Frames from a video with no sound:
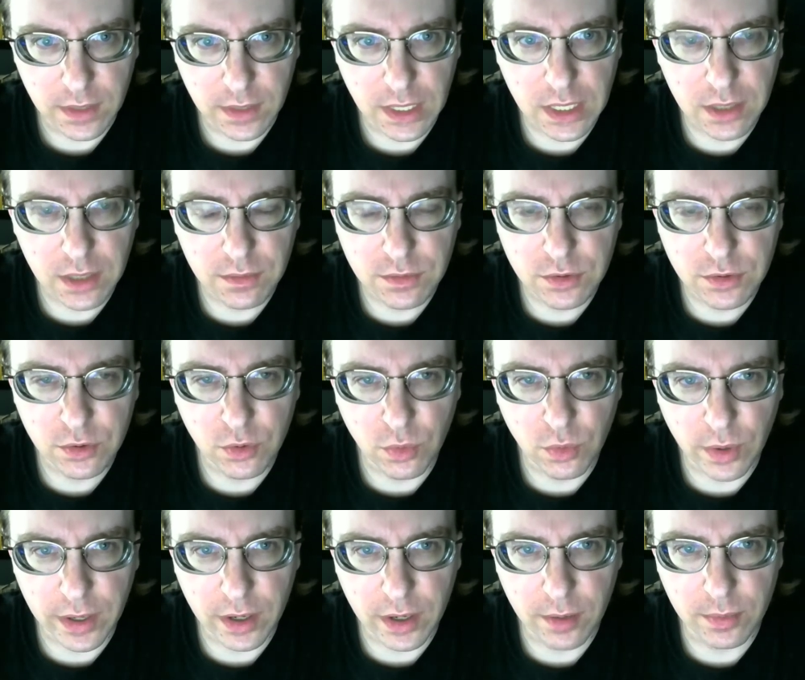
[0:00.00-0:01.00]
That gives you a
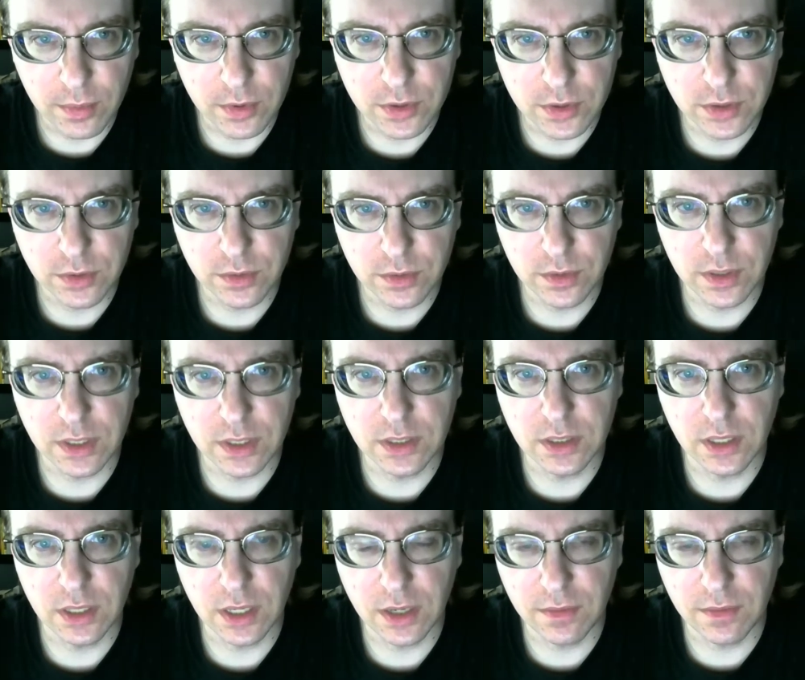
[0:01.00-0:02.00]
great opportunity
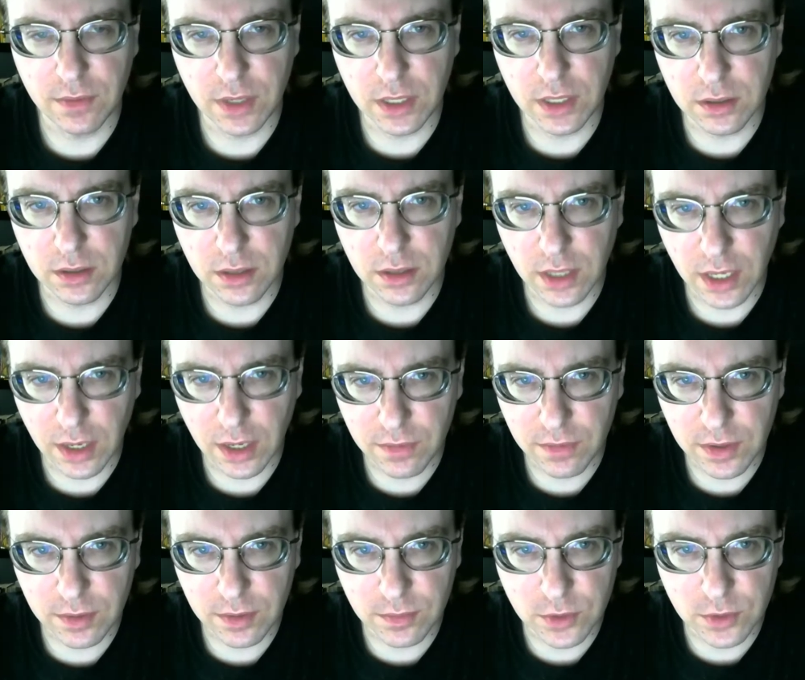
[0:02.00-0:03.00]
to have a have
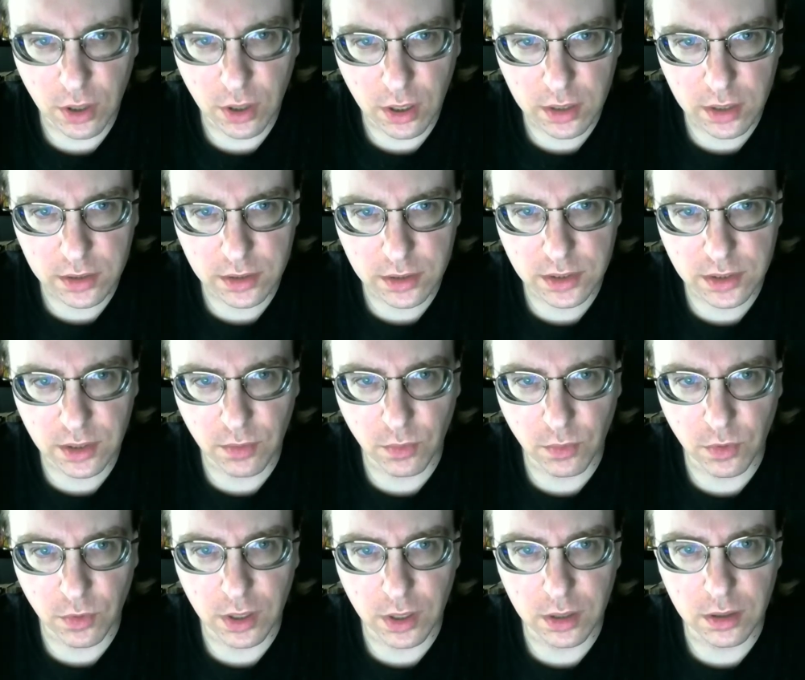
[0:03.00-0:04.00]
him talk to
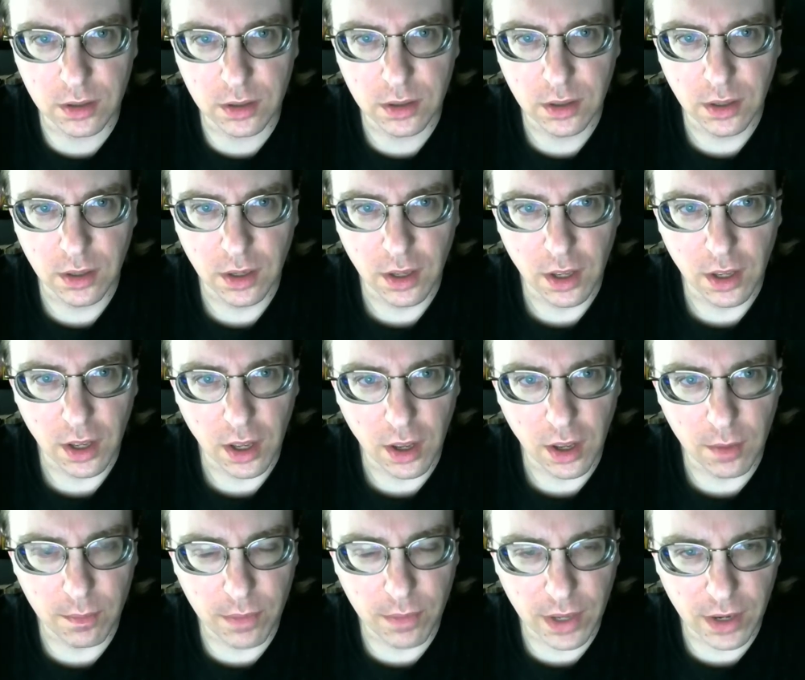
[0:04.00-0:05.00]
someone
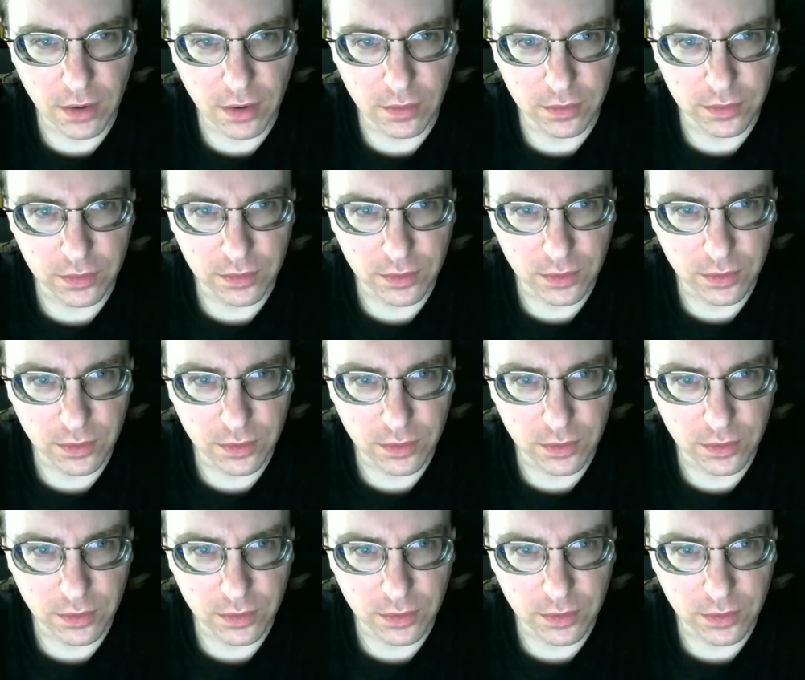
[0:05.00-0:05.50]
about